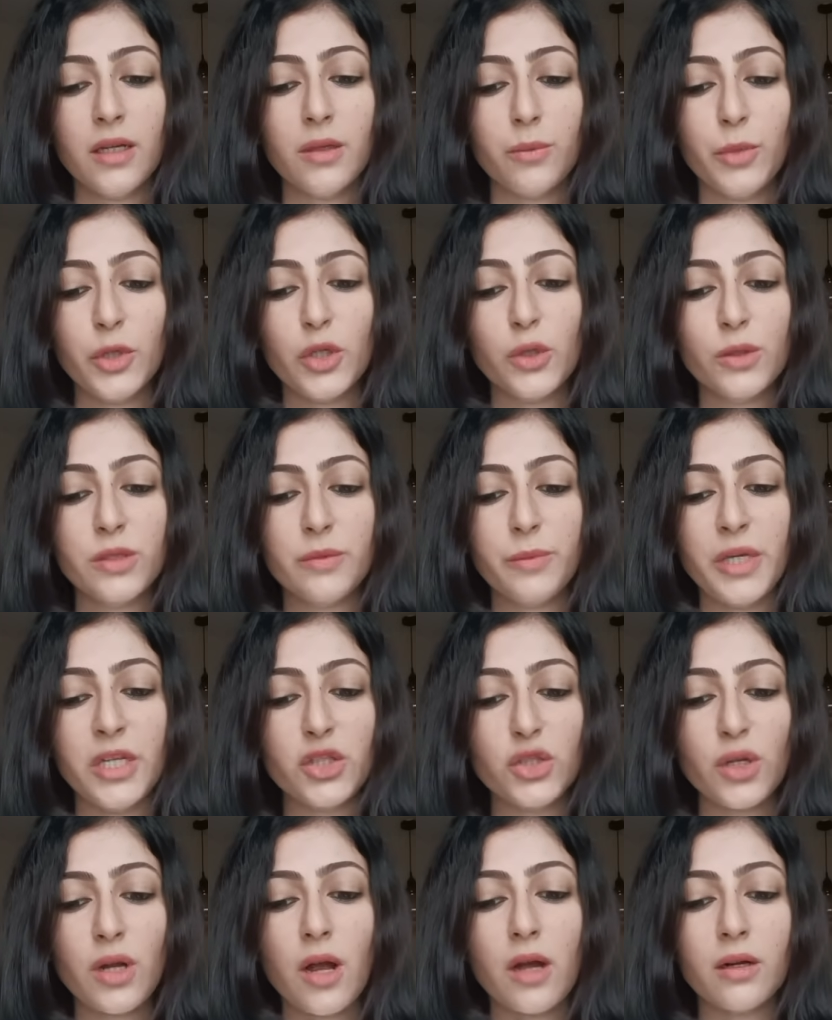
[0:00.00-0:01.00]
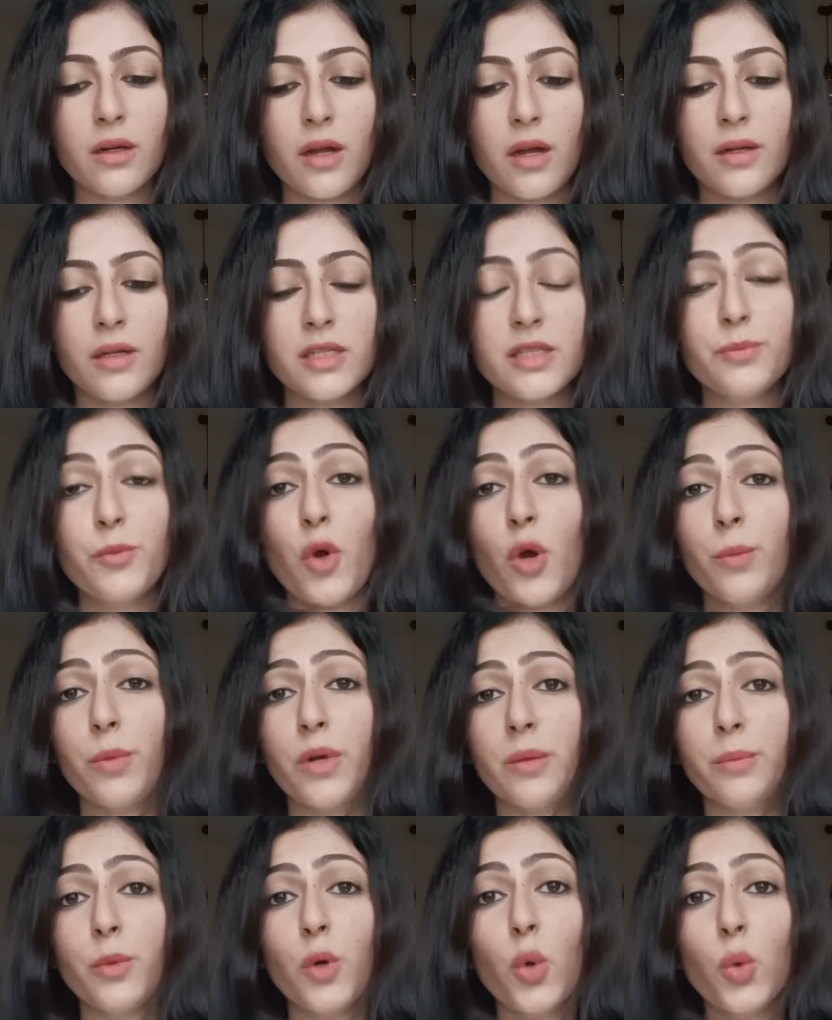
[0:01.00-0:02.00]
Because major arcanas pop
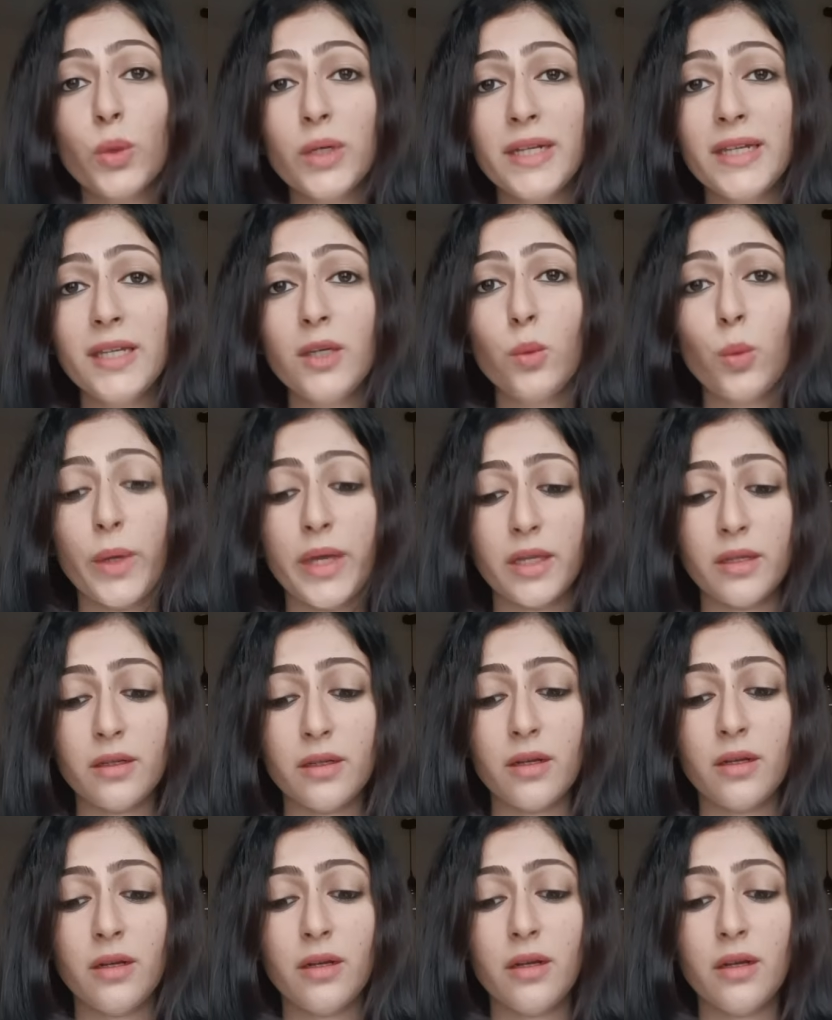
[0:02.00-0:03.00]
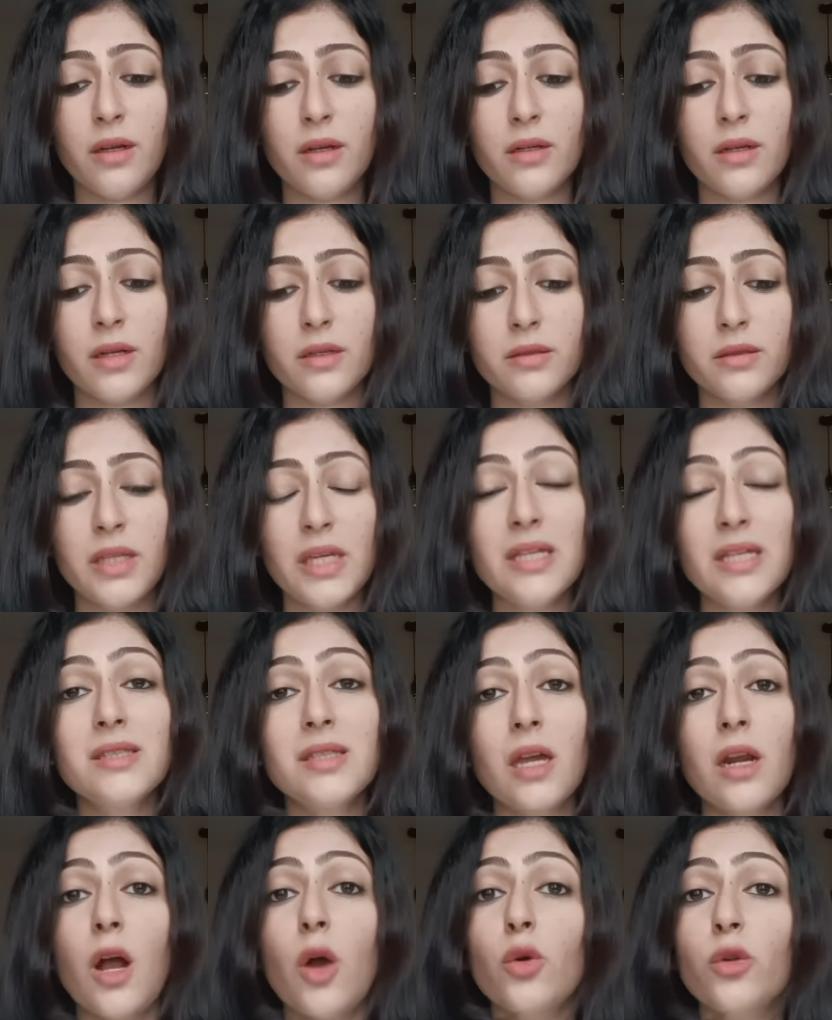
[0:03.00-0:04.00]
up only when things
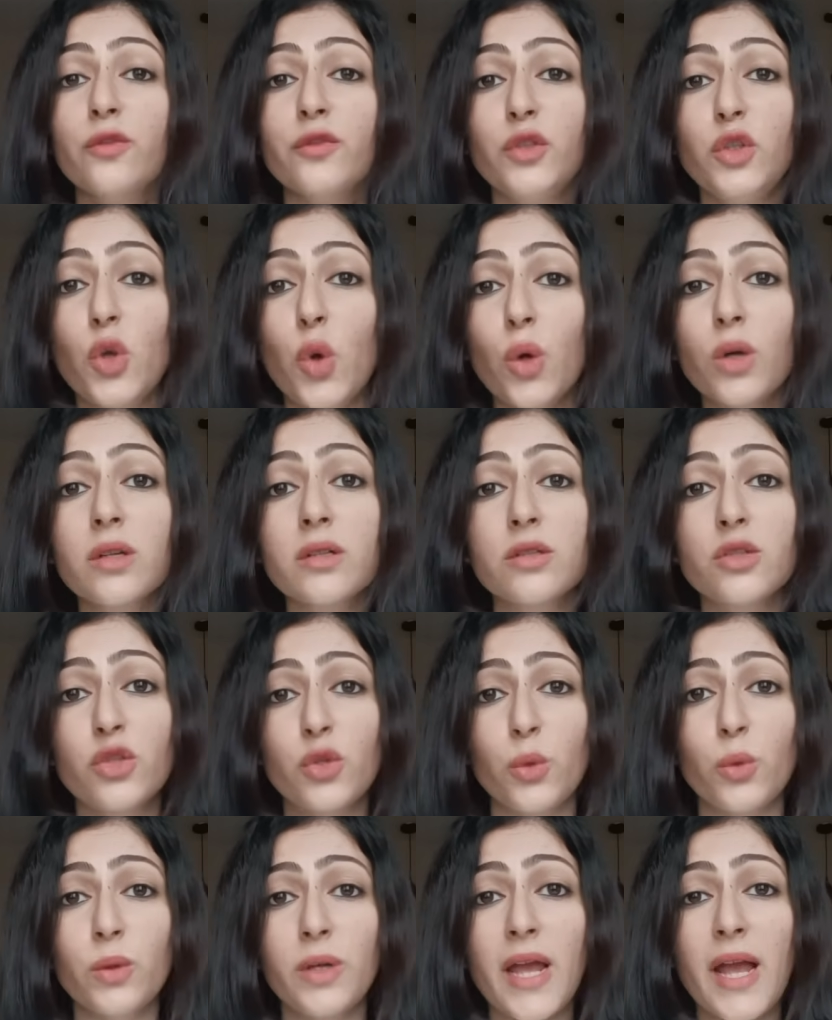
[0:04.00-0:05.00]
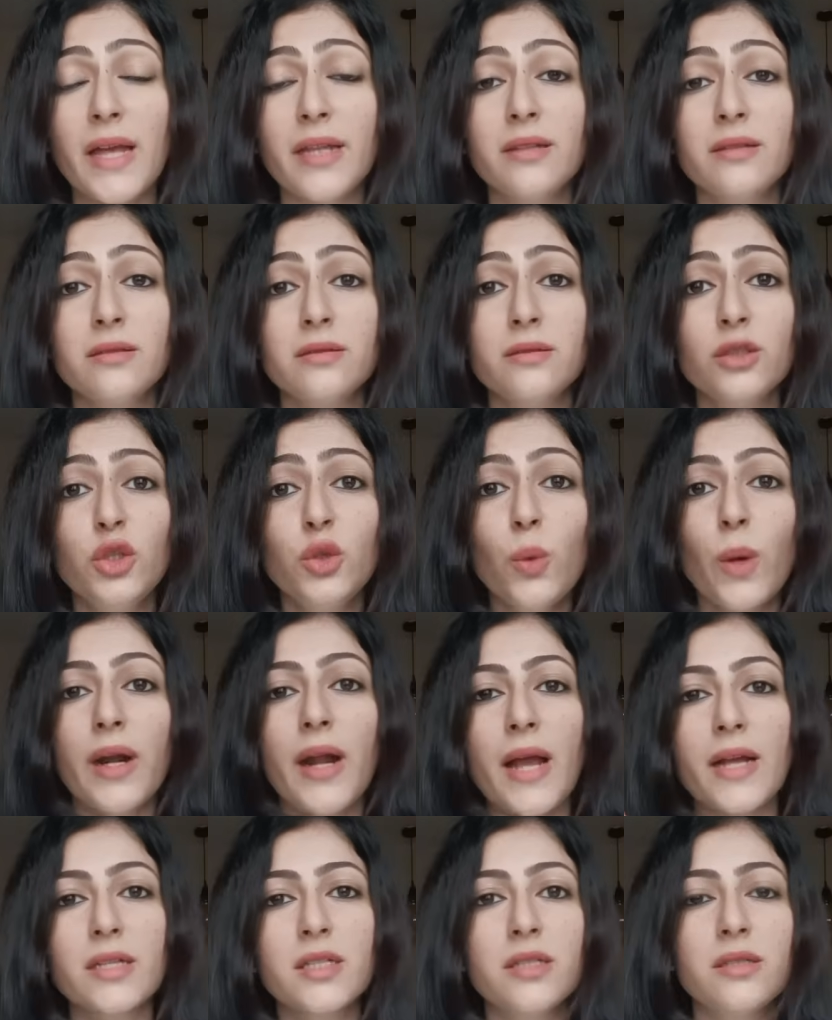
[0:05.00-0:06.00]
are out of your control and you
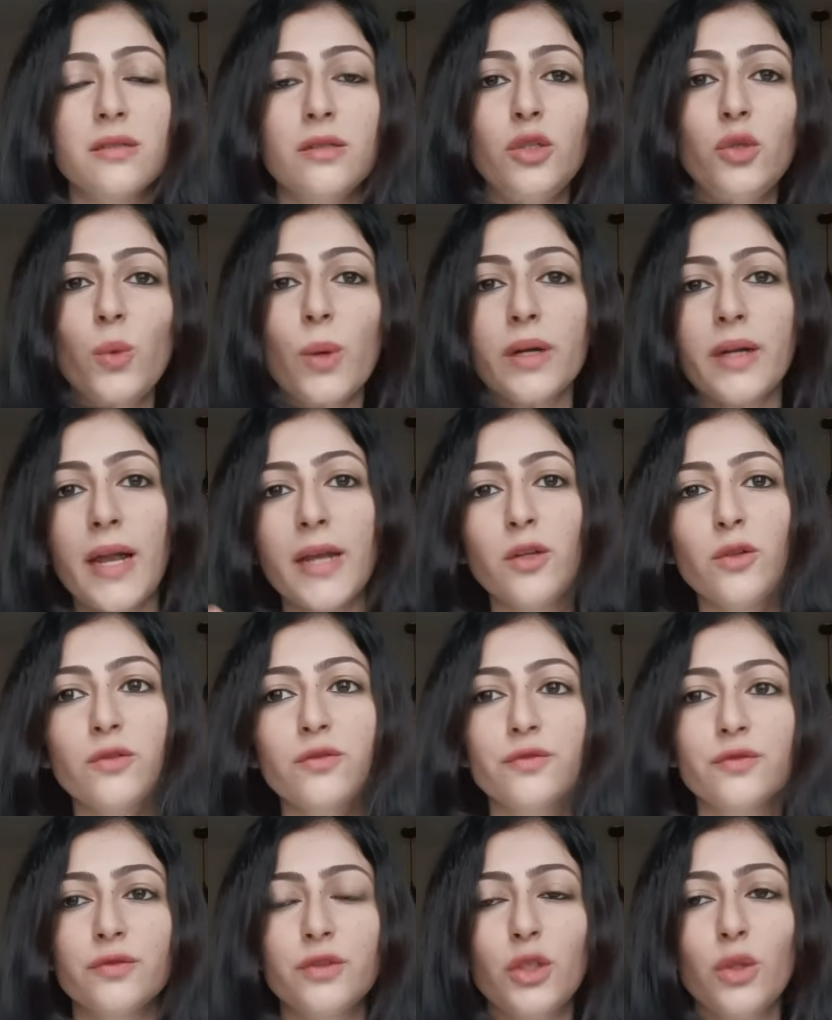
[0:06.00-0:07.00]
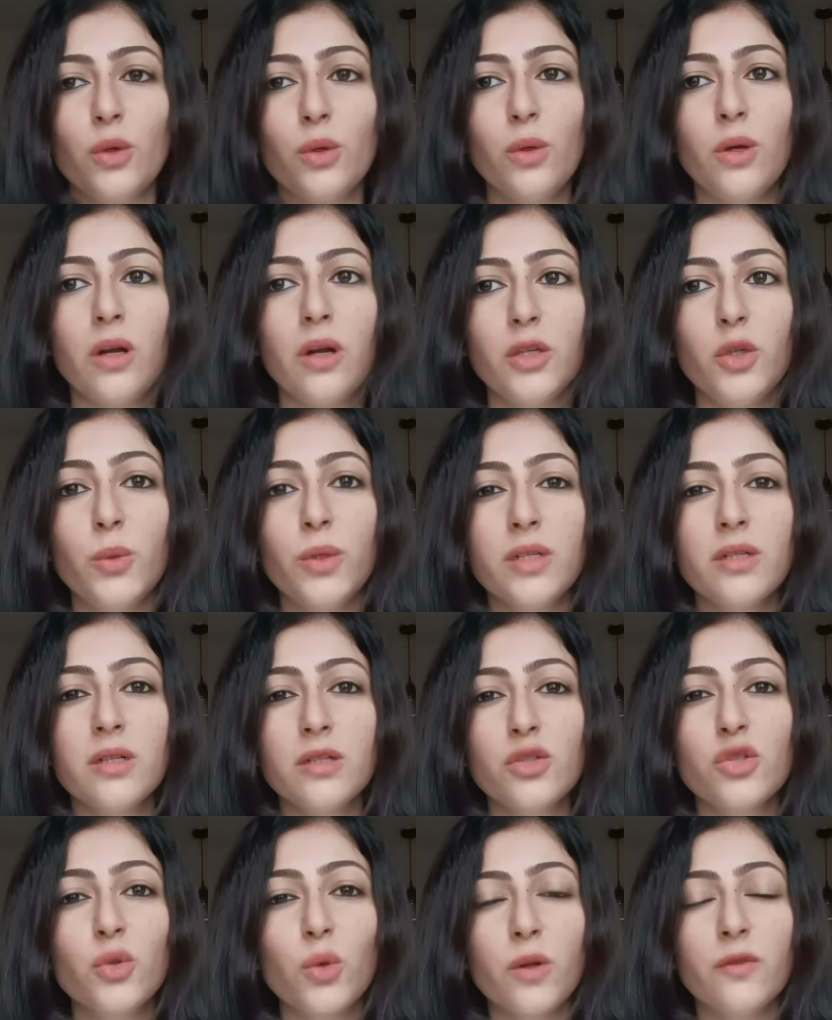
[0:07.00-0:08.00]
are kind of, you know, you're in
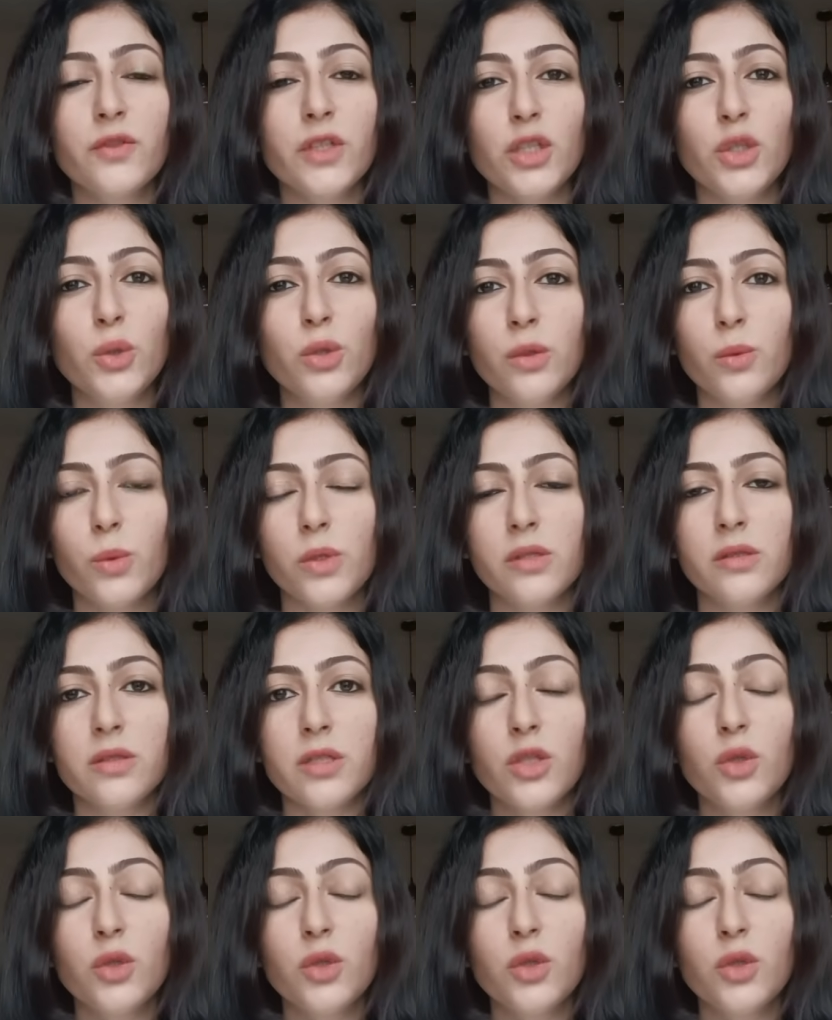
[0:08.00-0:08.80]
control of the universe.